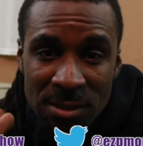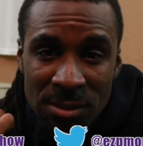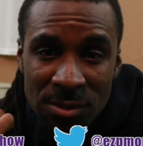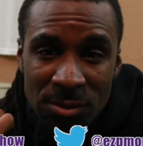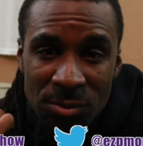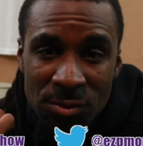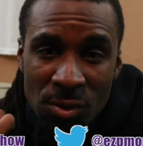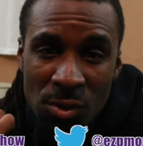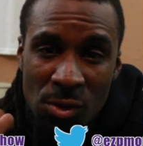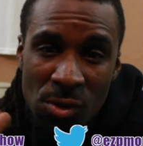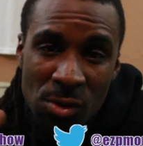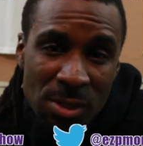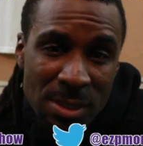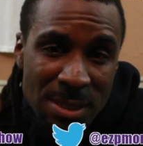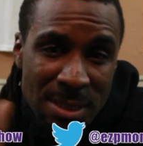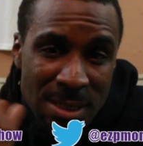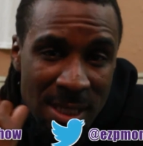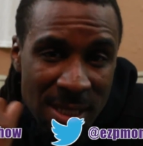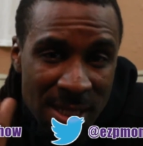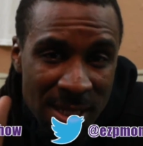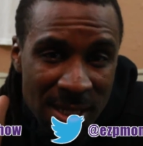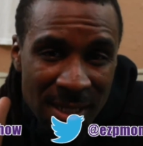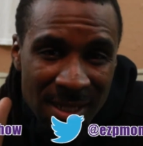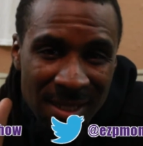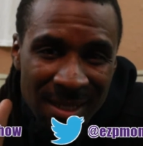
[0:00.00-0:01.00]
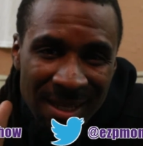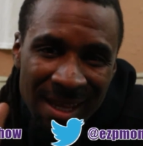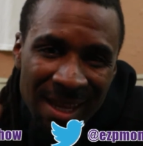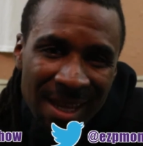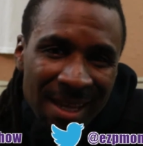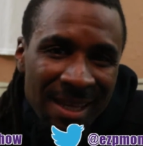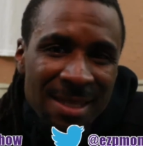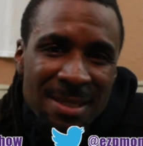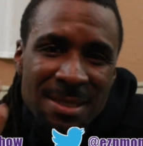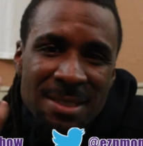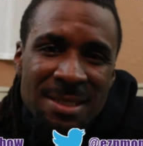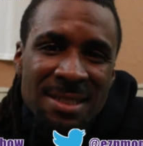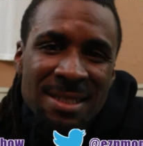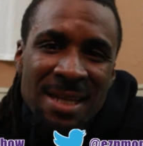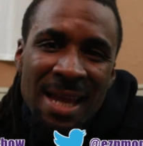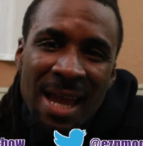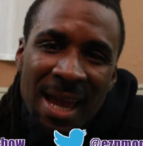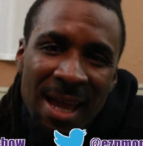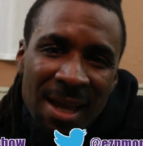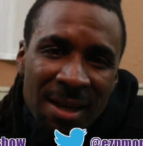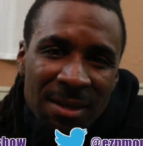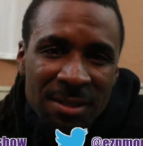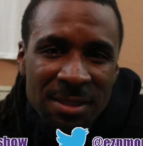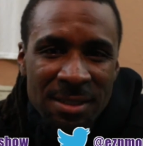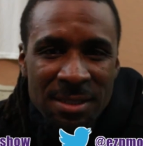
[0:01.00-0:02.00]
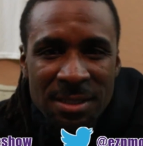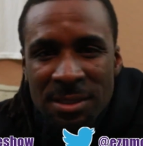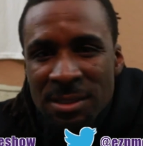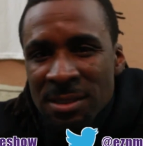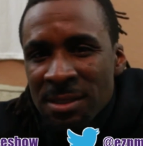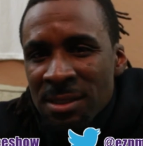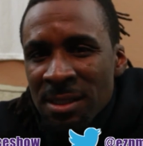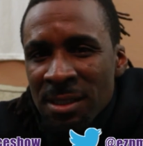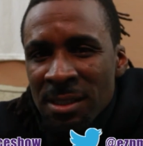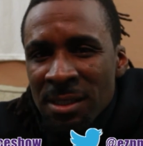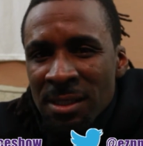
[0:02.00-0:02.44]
You know what I'm saying? Like, it's childish.